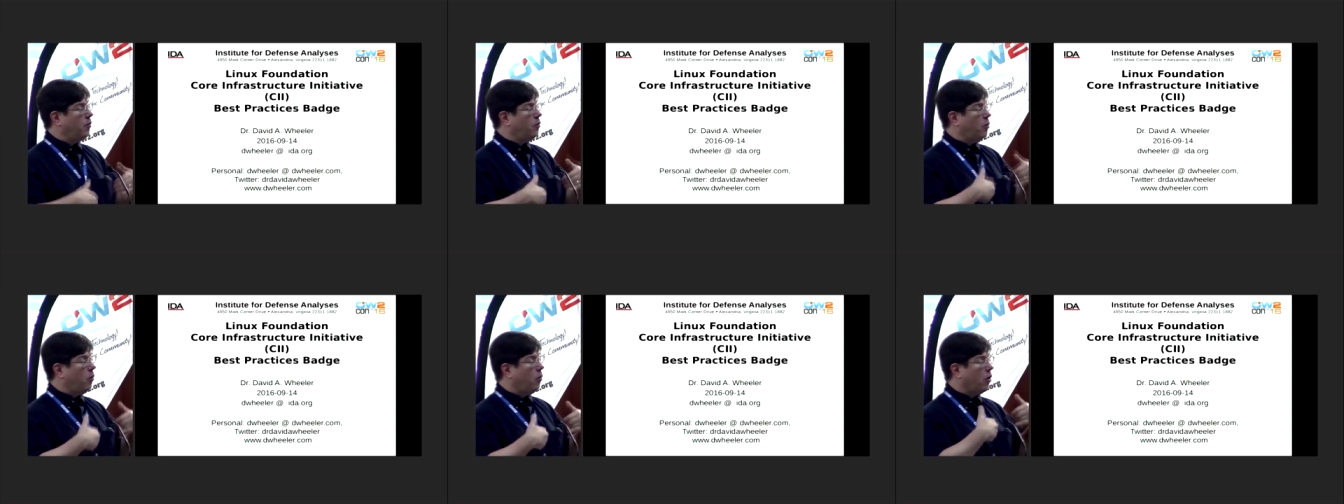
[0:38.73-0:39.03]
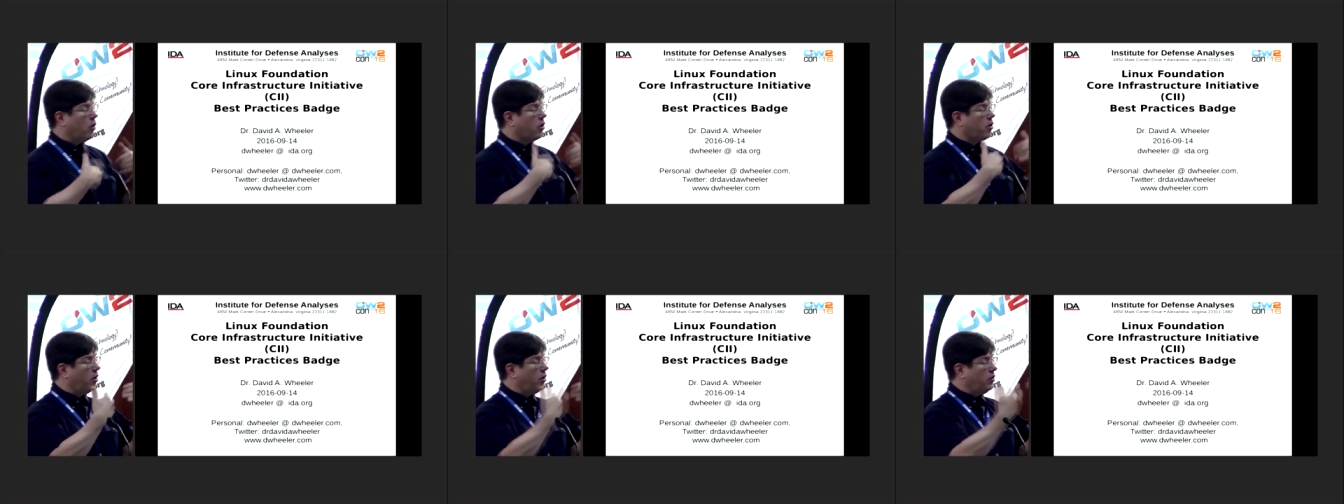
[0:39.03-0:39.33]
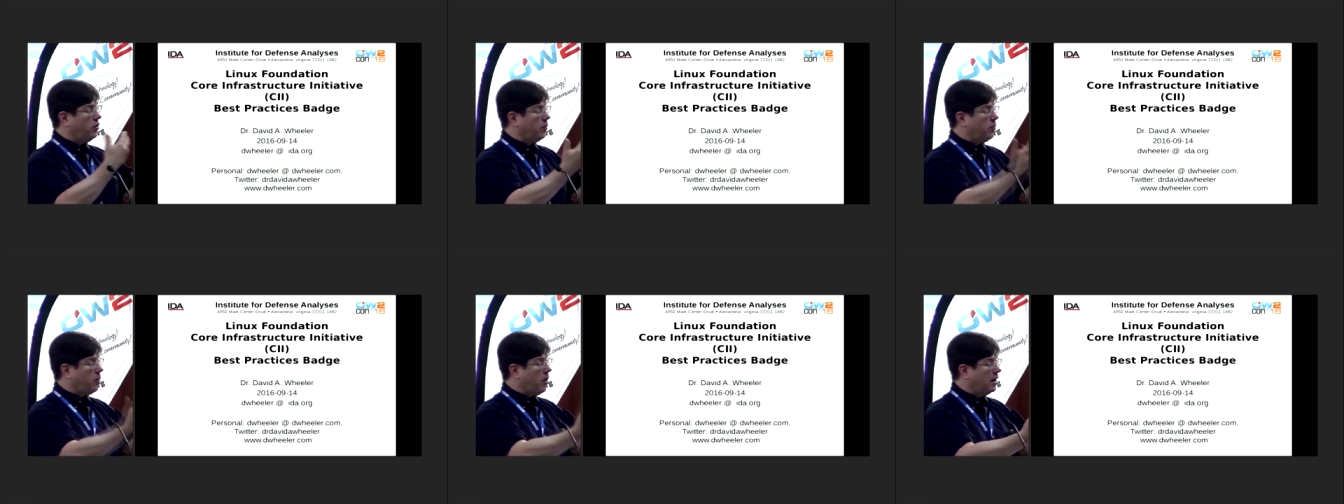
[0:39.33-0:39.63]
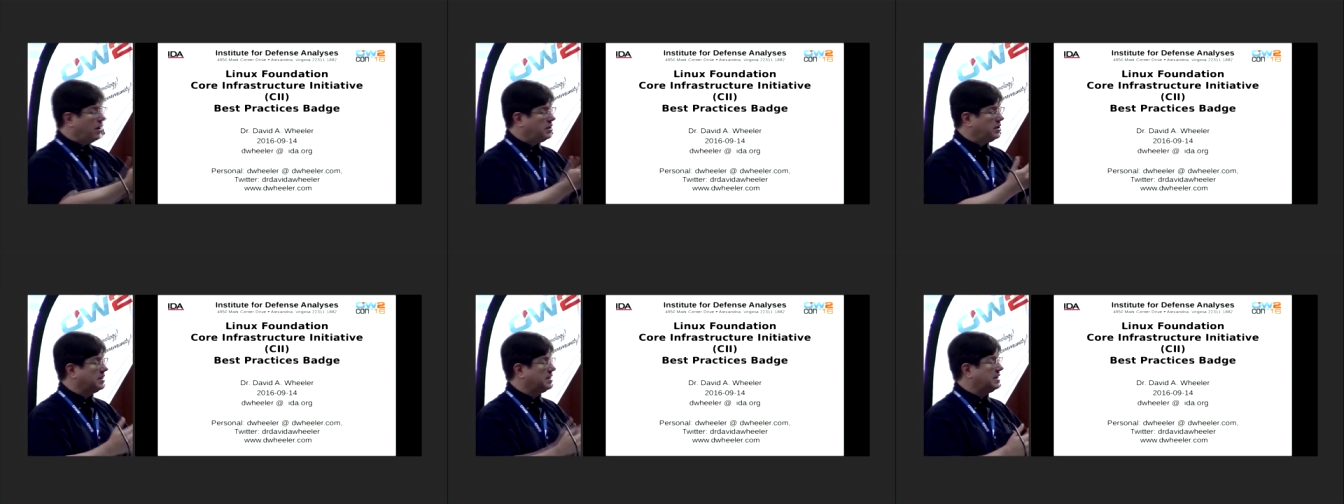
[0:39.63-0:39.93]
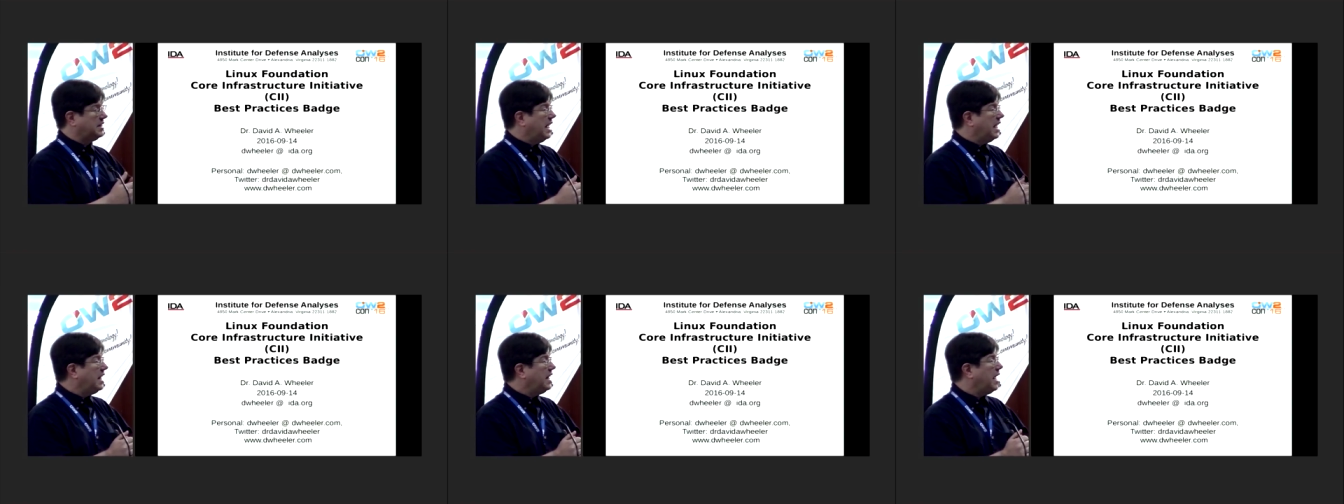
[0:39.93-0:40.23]
work on your projects
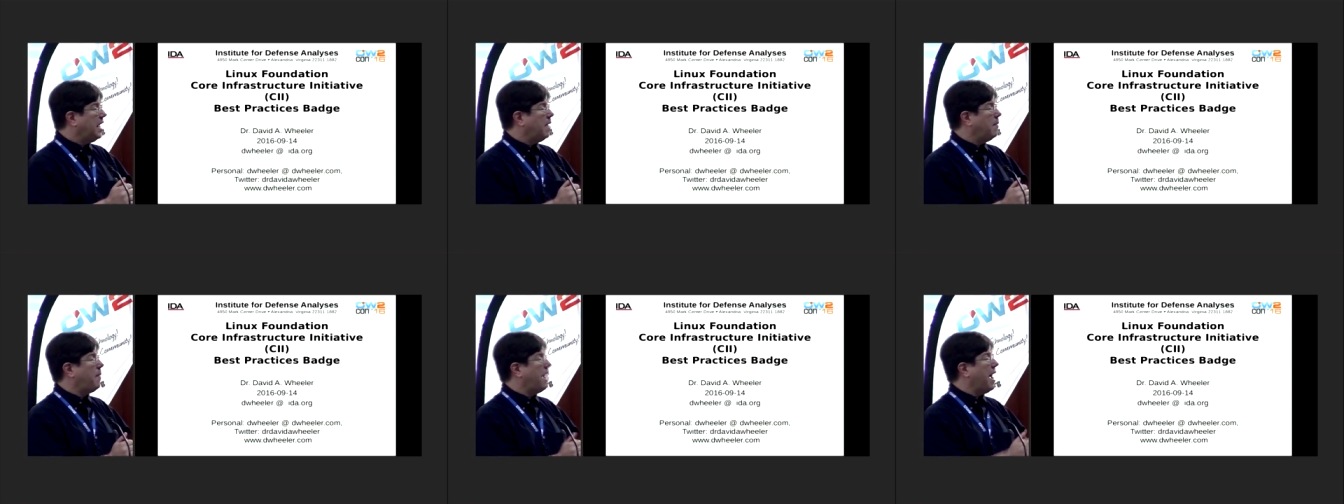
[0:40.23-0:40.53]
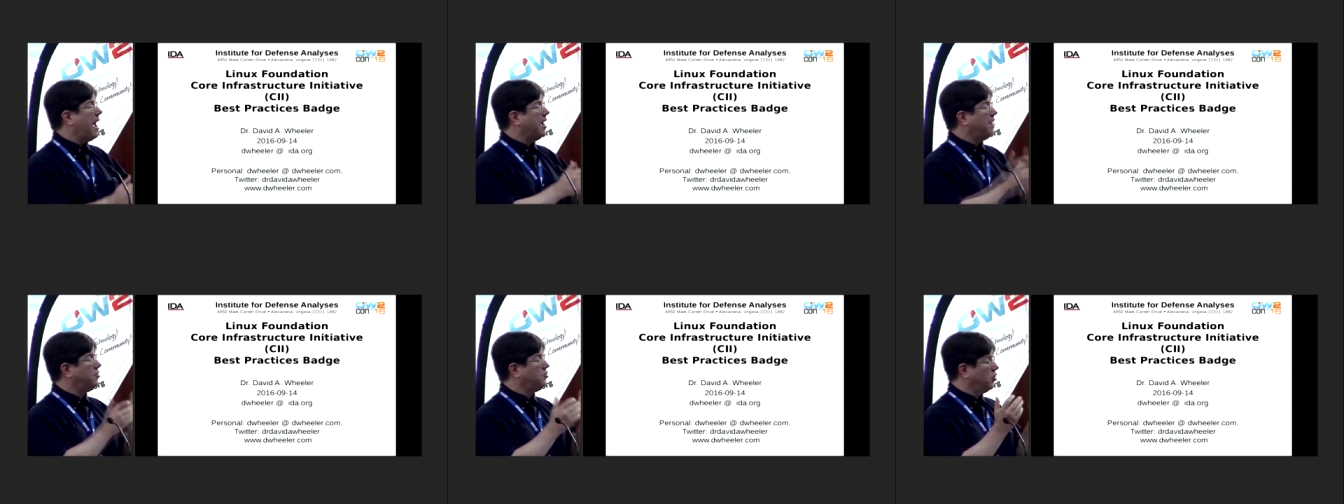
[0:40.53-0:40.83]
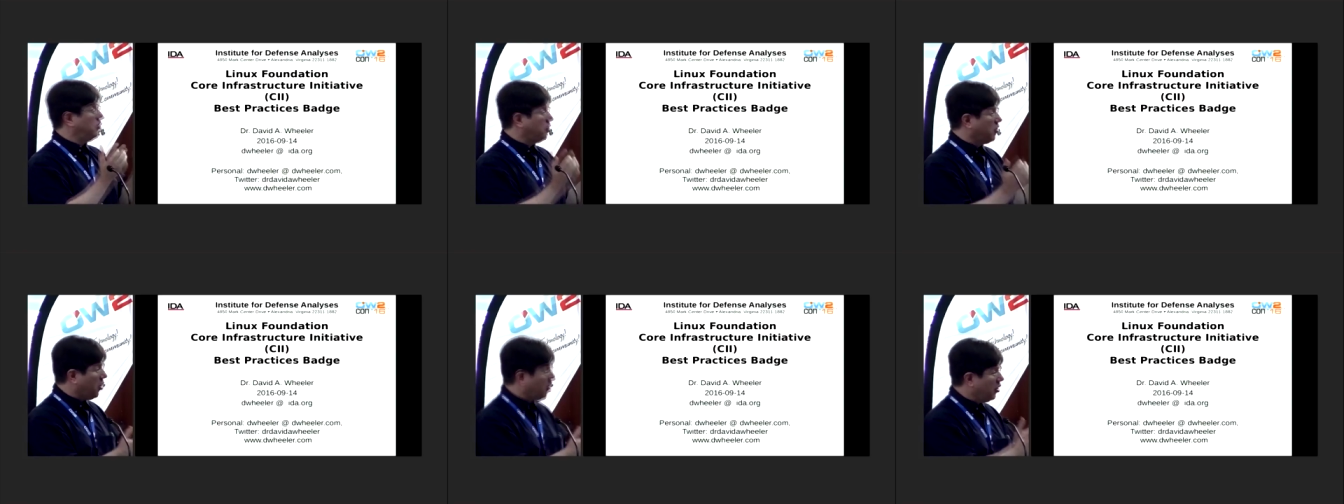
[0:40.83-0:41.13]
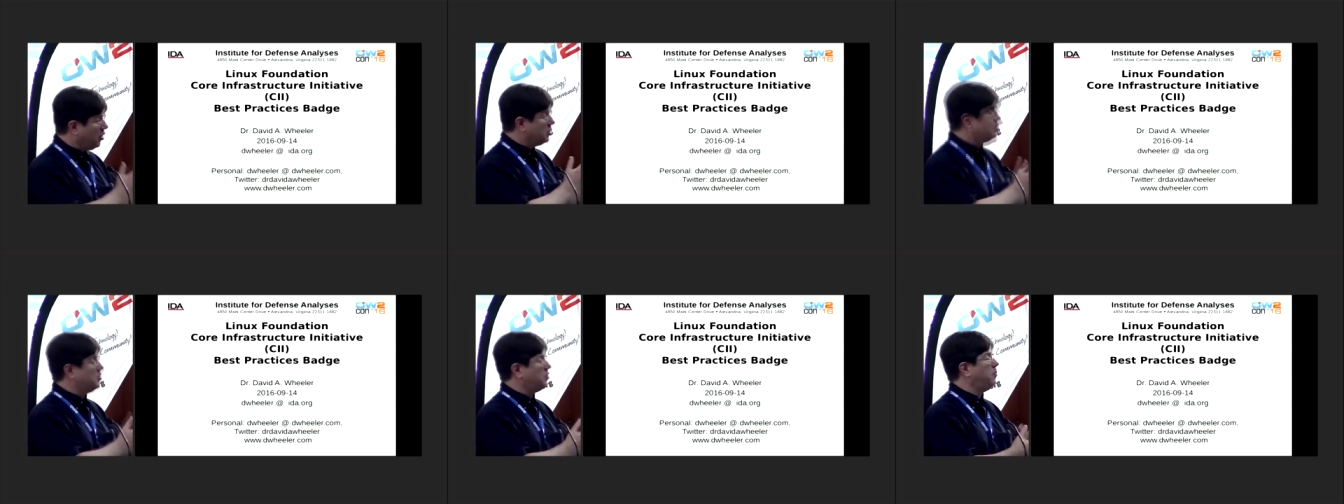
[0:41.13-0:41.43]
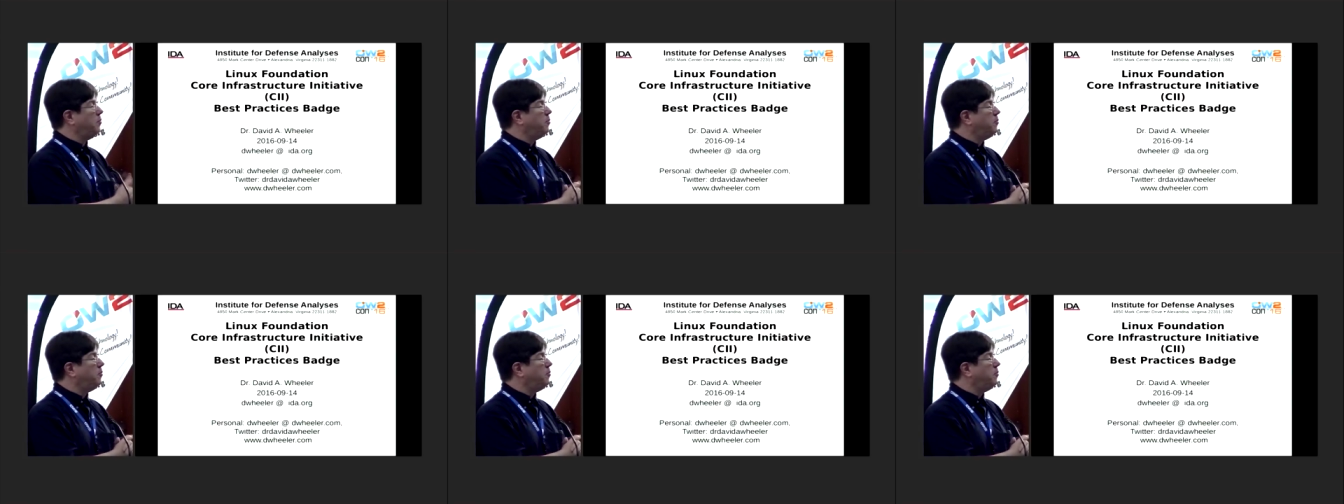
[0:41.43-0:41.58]
getting a badge or encourage